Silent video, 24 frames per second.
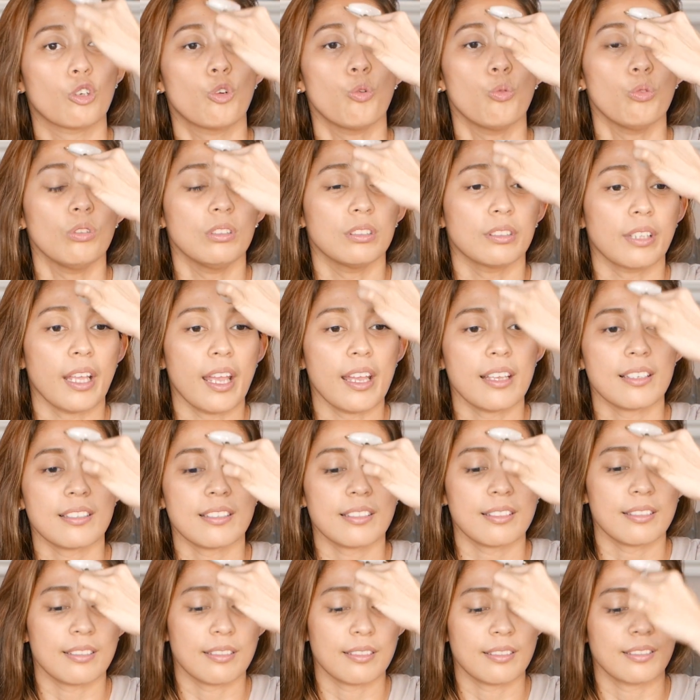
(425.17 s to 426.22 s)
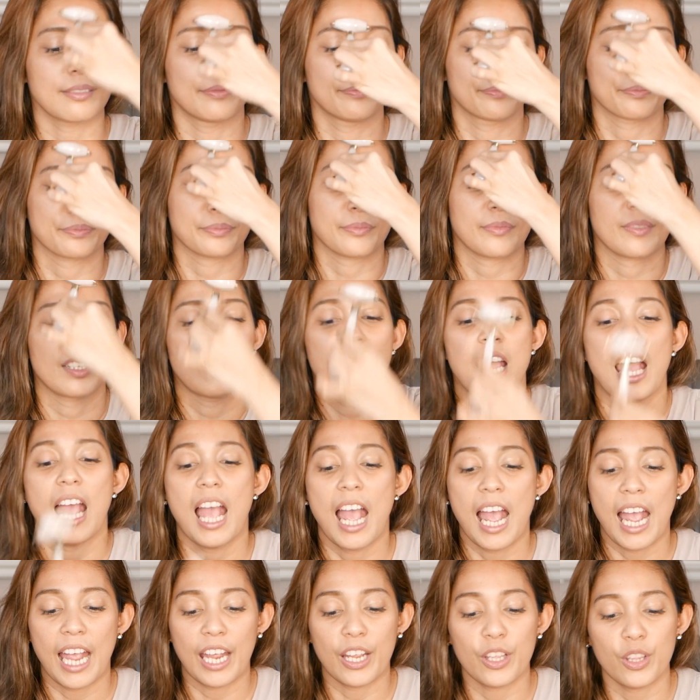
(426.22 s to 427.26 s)
coolness.
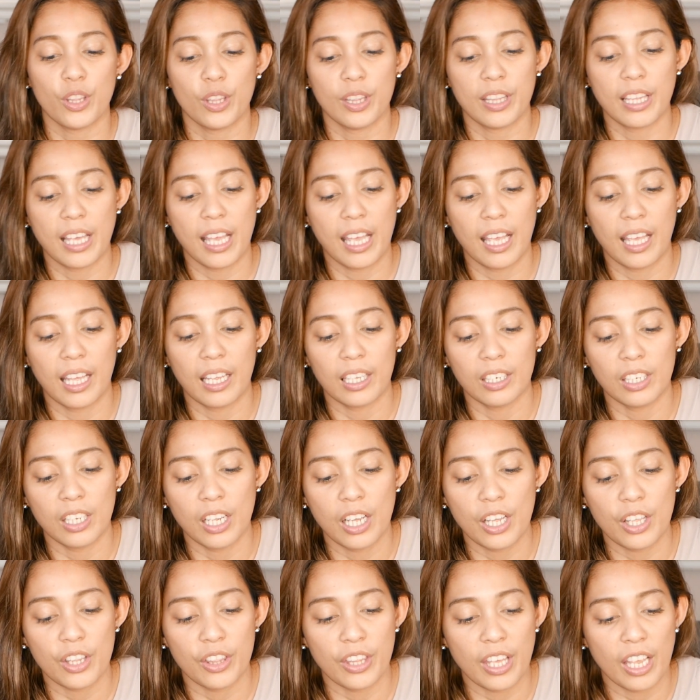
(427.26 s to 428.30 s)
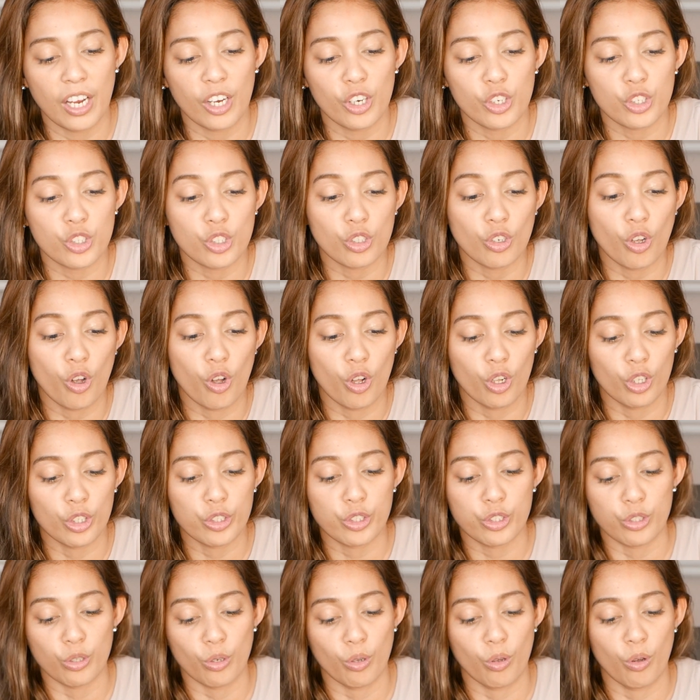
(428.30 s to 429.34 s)
And then there's
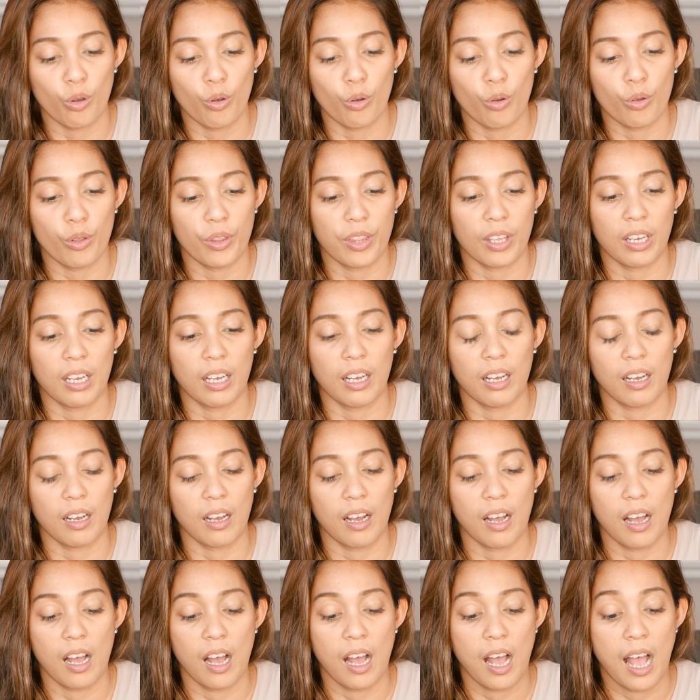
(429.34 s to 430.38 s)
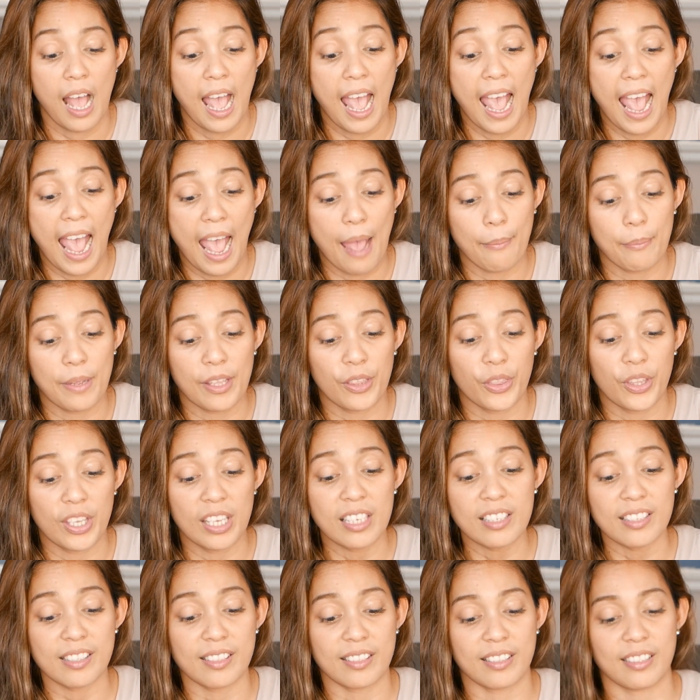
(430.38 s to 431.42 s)
also the
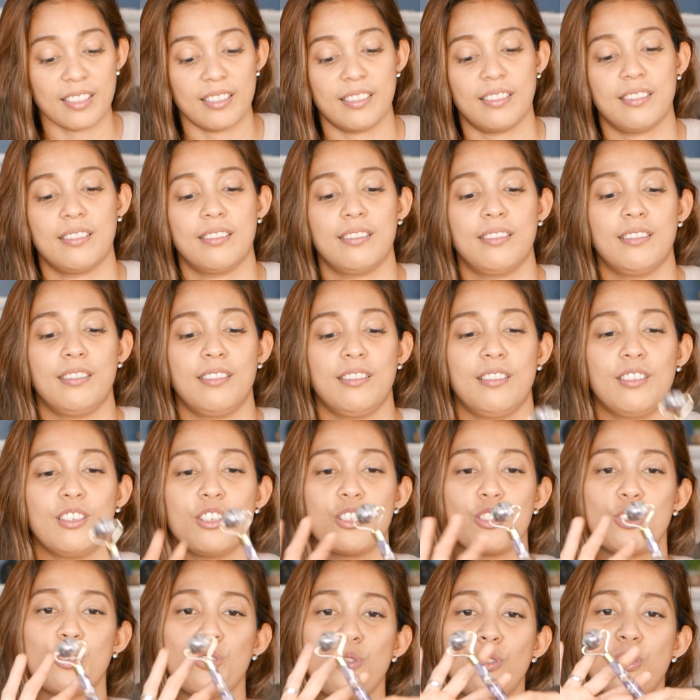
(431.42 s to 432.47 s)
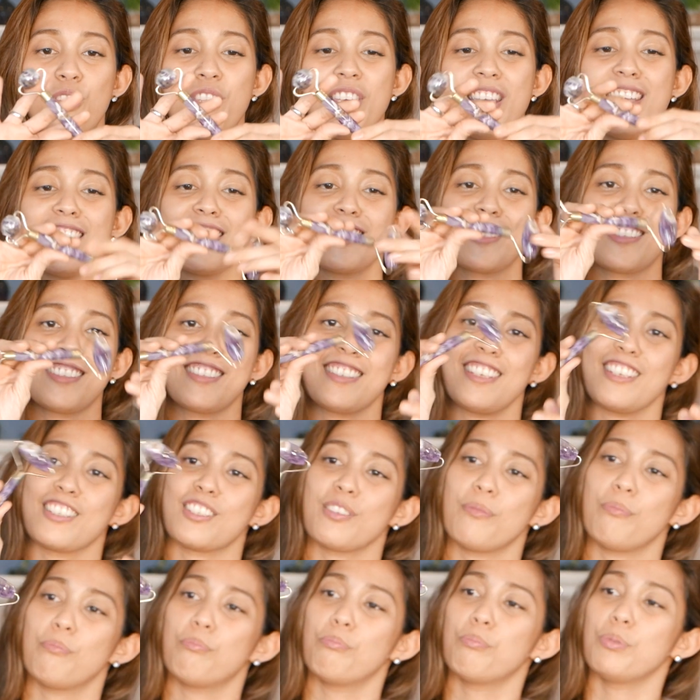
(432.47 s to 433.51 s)
amethyst. So this
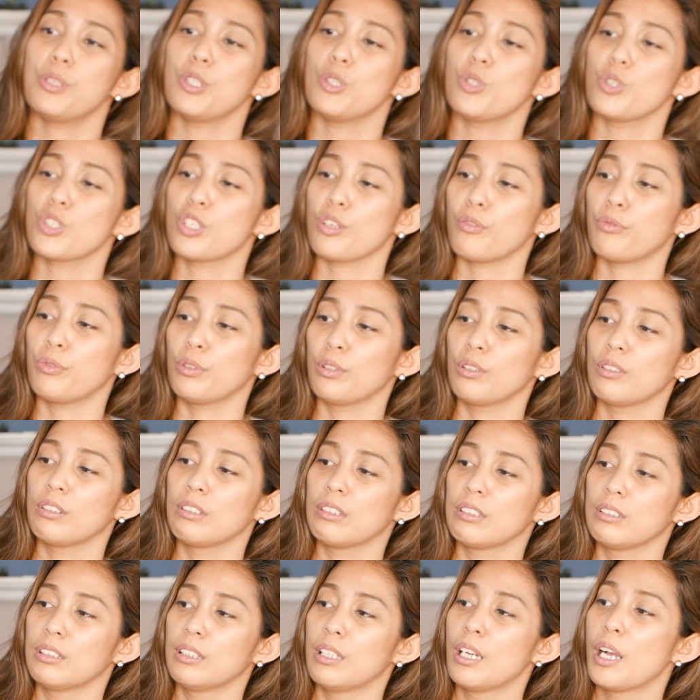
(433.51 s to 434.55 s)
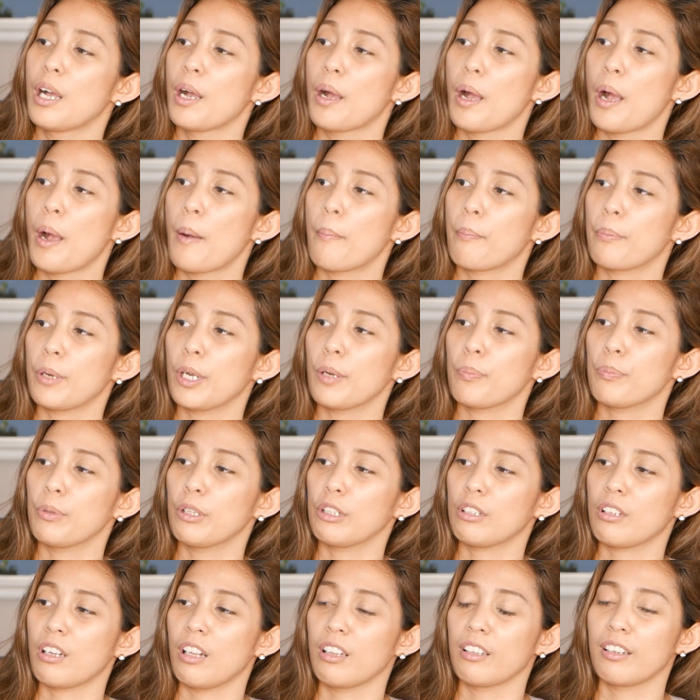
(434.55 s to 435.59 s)
is a beautiful
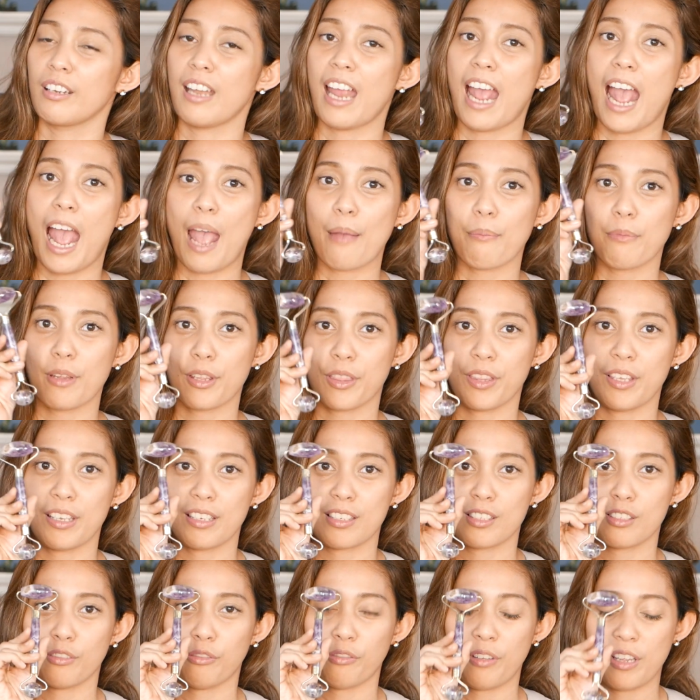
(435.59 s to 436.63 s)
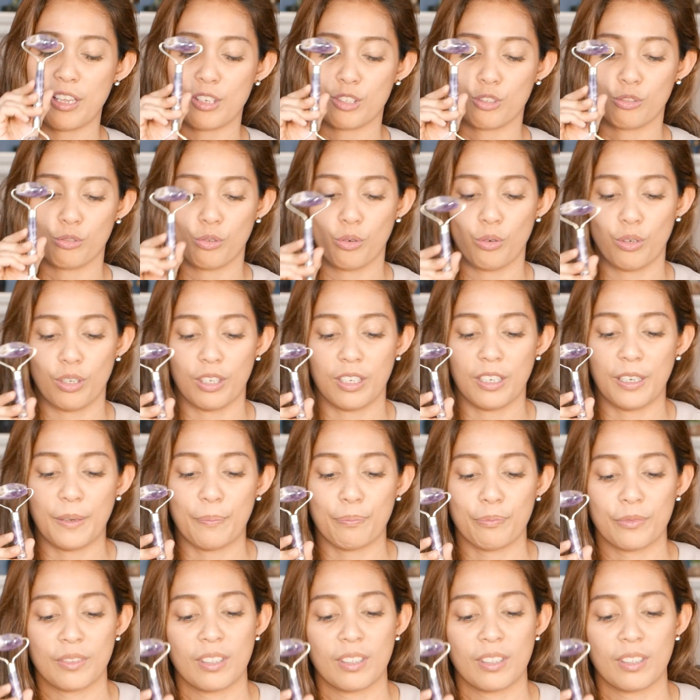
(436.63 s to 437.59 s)
purple color amethyst face roller.